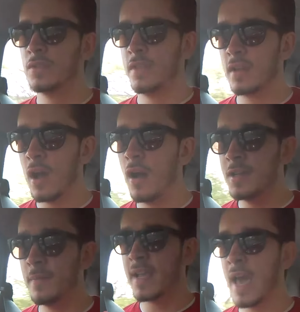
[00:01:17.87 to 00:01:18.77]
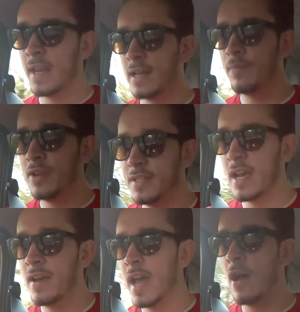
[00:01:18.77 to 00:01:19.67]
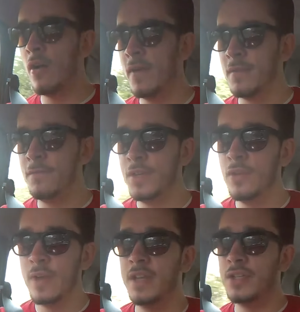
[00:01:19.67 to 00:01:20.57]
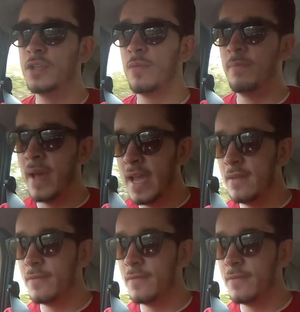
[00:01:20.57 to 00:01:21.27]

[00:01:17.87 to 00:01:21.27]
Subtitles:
So the car is mechanically pretty sound now. I've had a few issues with paint